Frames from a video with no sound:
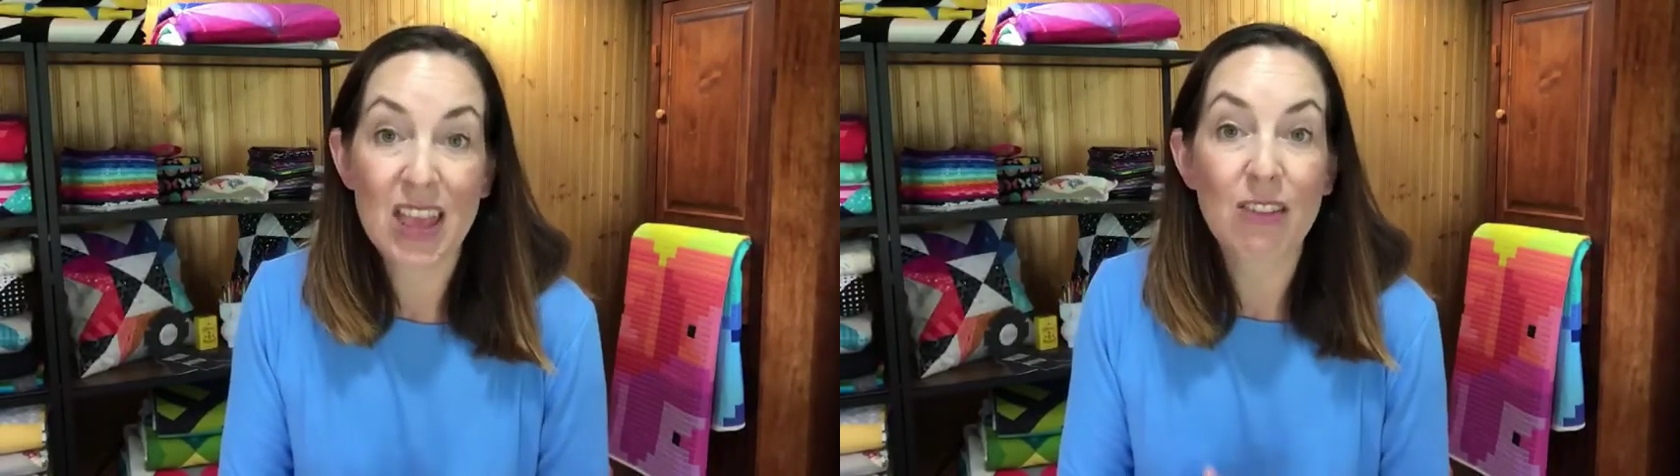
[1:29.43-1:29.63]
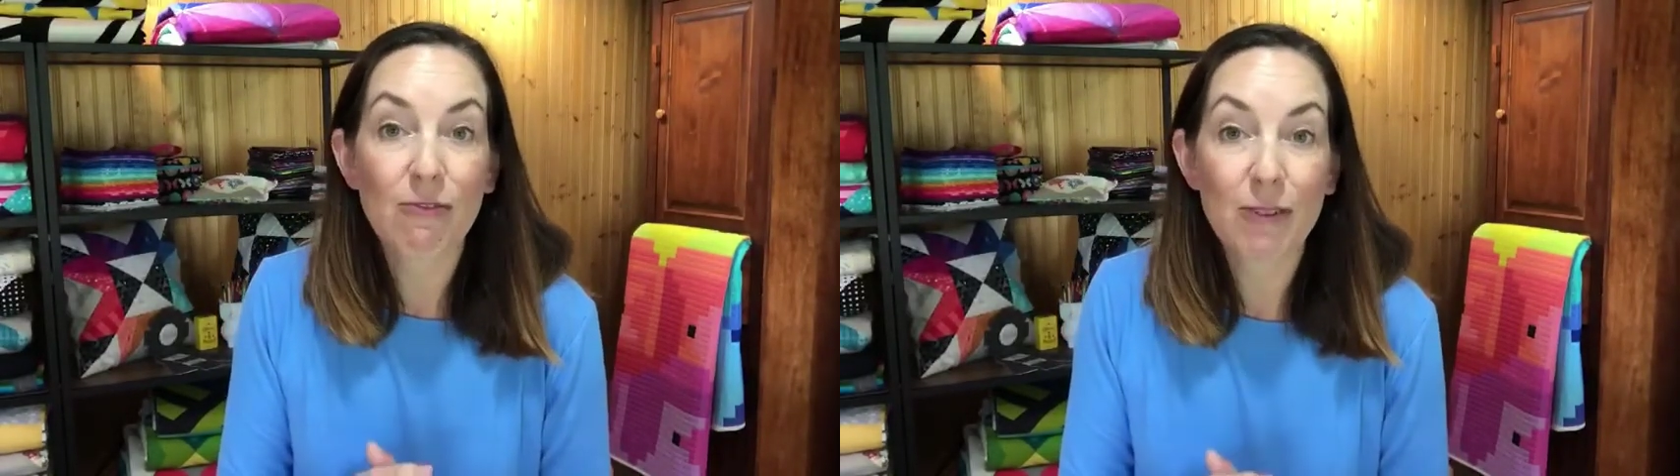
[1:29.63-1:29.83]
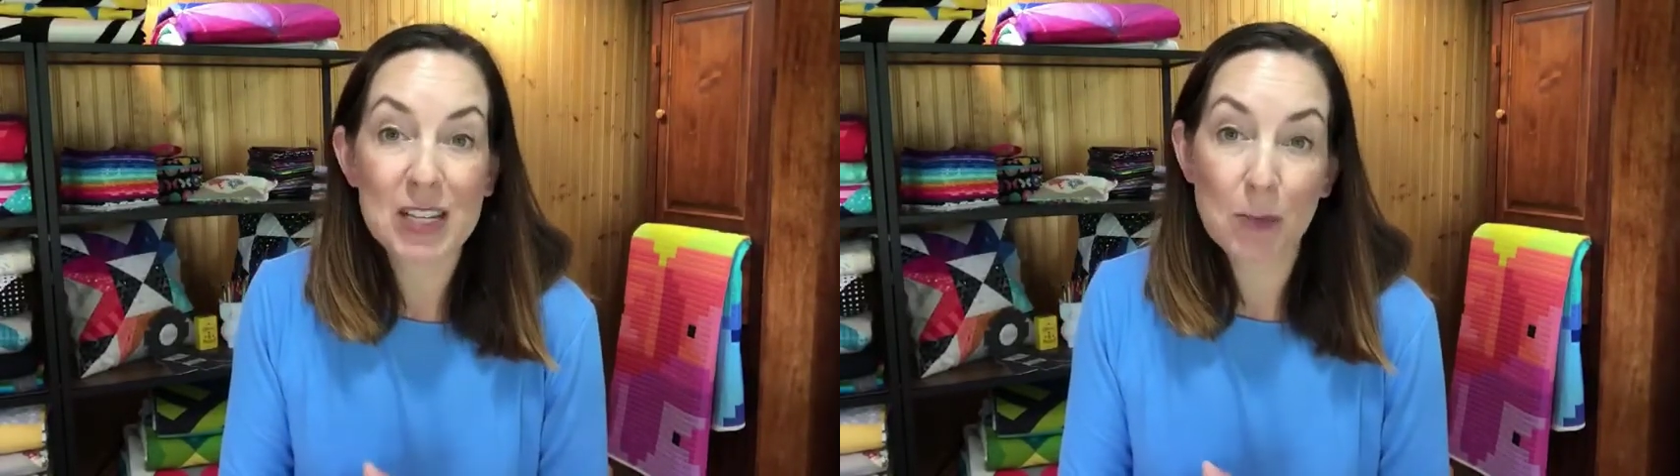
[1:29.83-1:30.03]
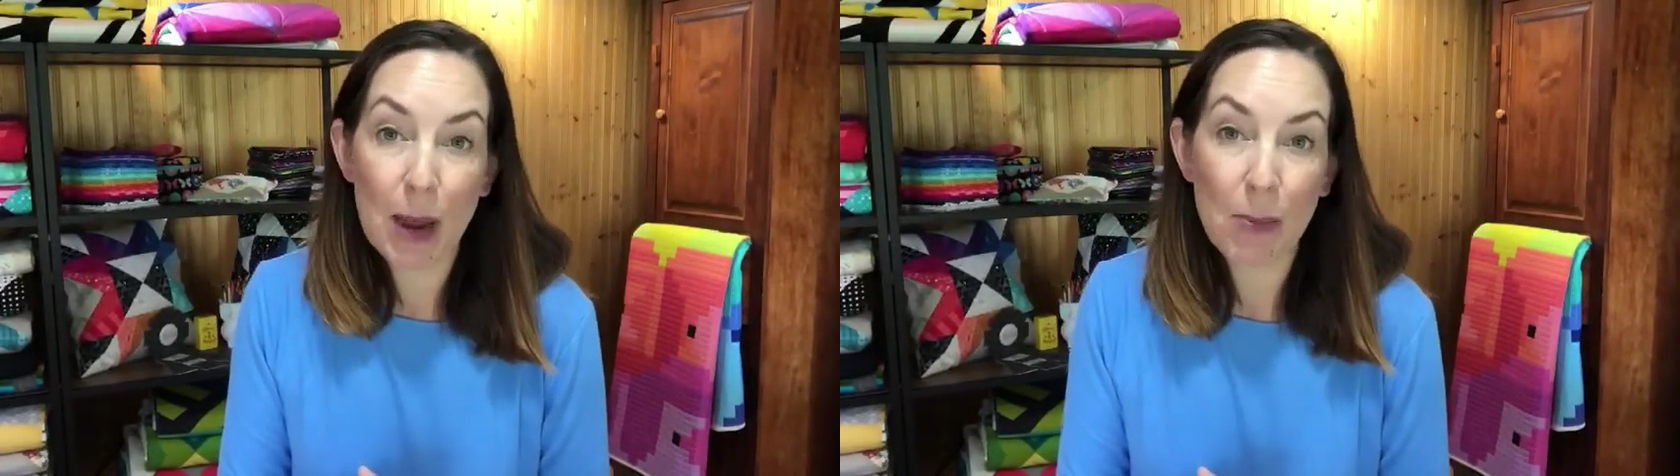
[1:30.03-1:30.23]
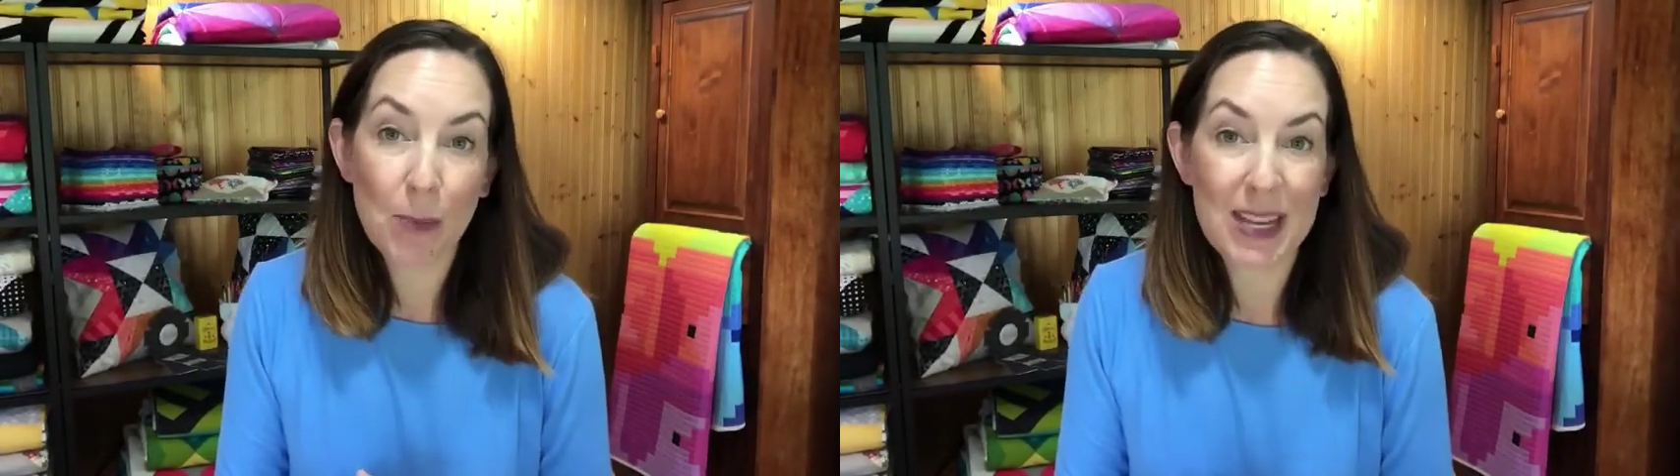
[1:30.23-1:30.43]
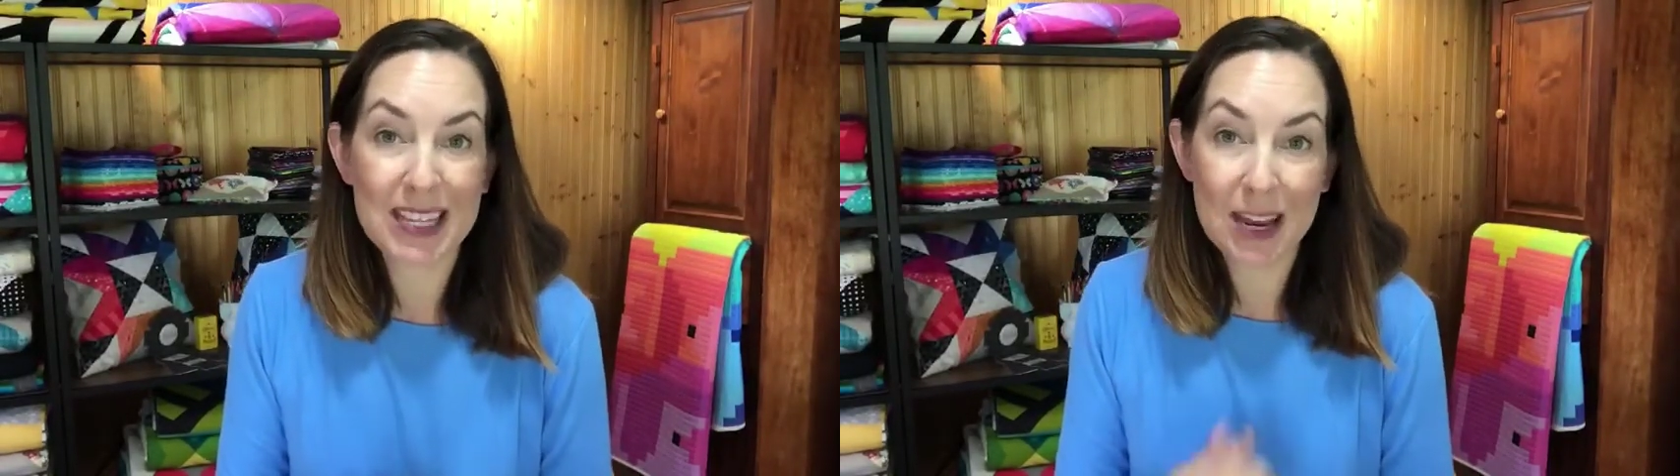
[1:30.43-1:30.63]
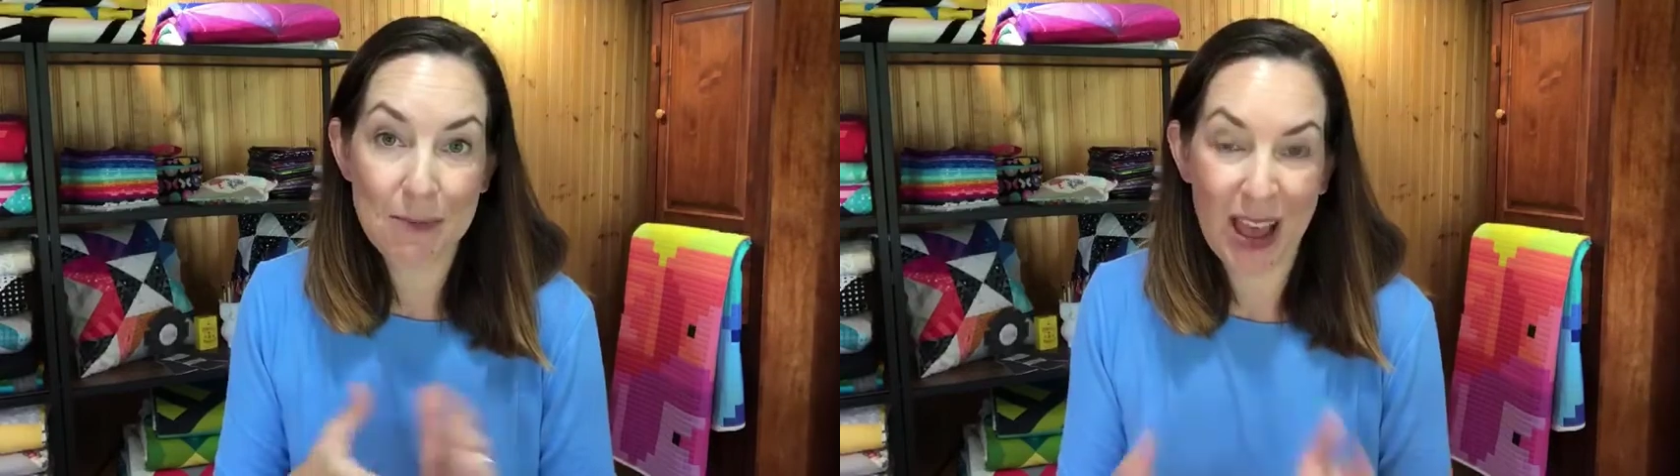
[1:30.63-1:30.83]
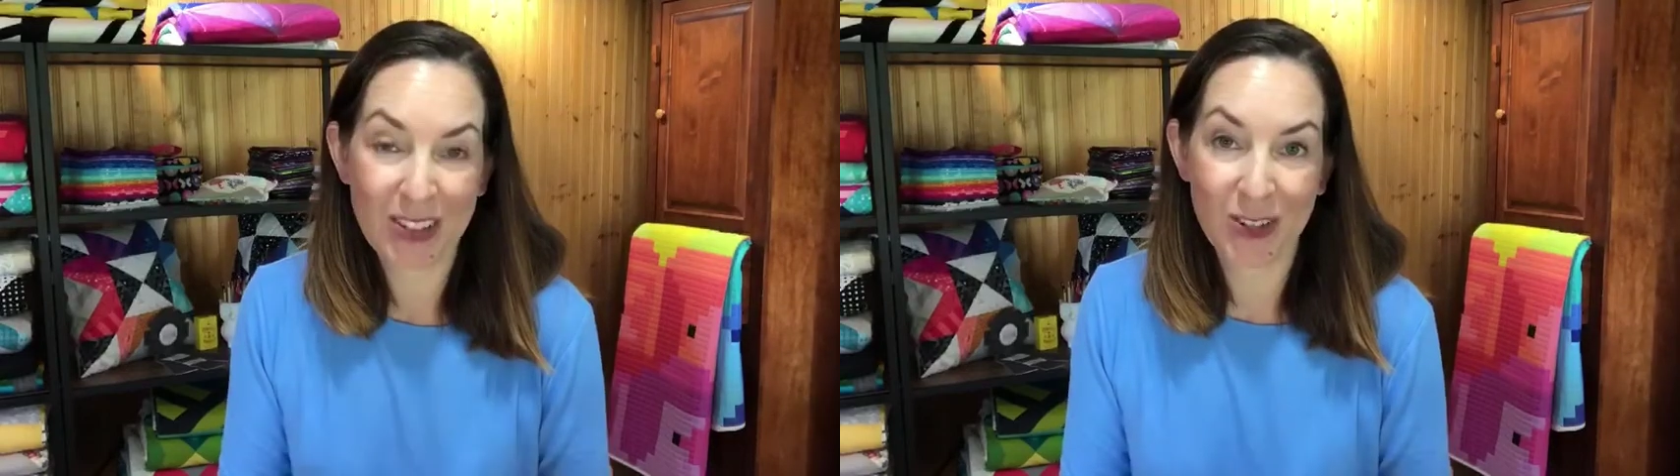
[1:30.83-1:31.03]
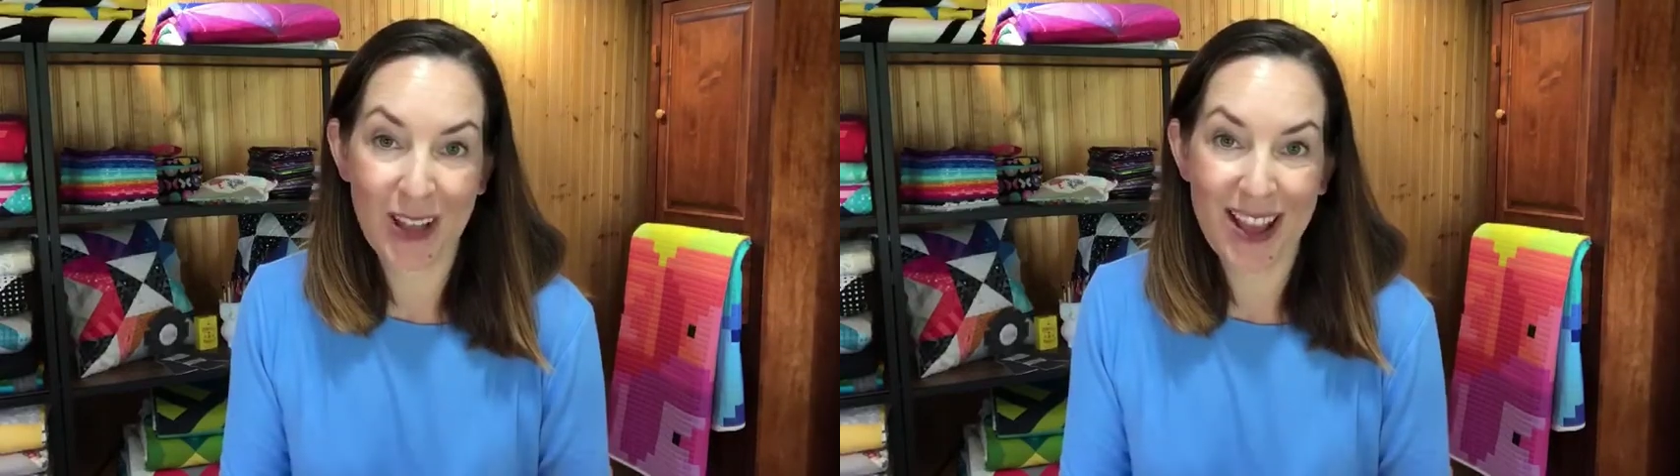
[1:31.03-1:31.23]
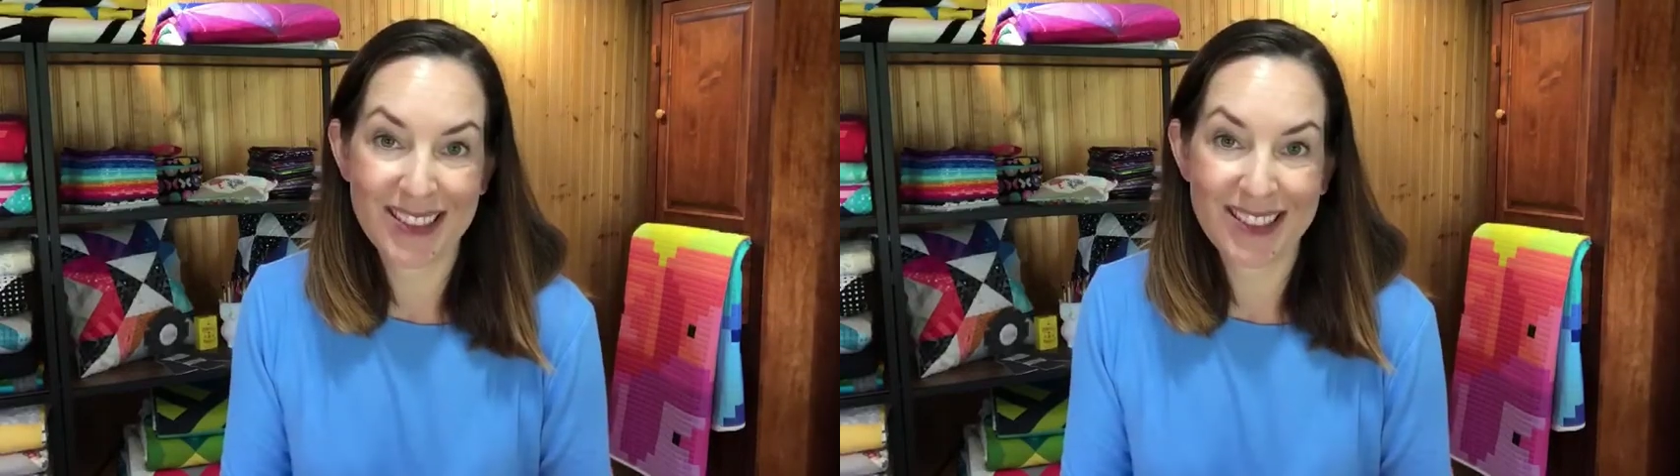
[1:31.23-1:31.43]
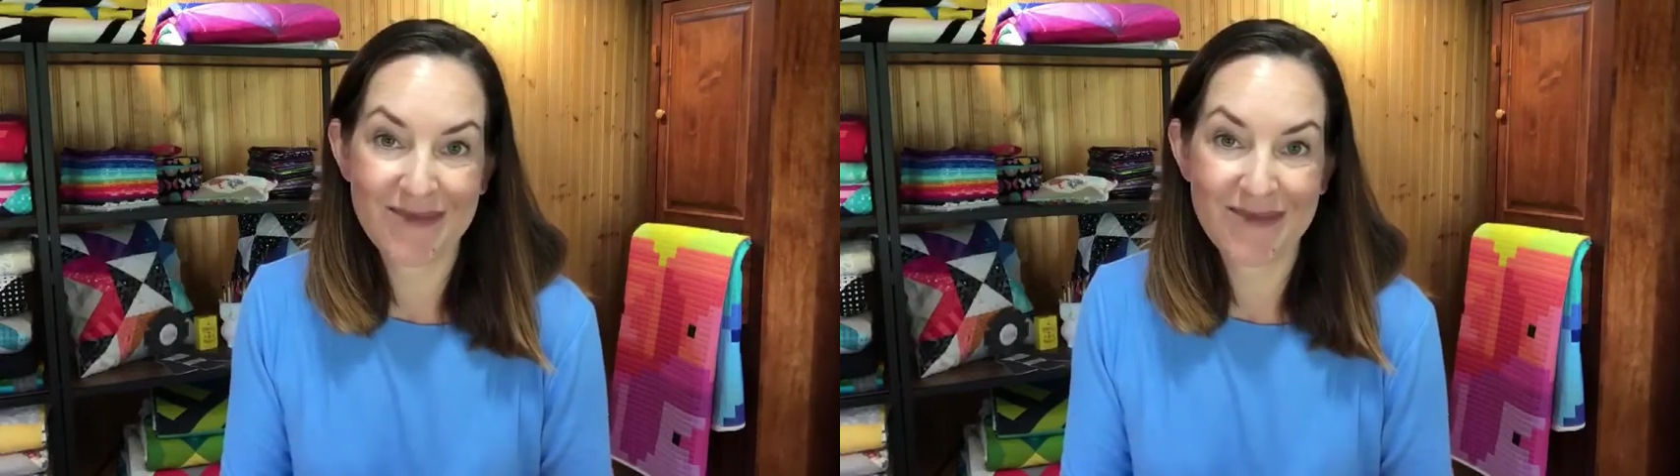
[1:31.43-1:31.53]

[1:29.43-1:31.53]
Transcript: in the Freezer Paper Piecing Masterclass.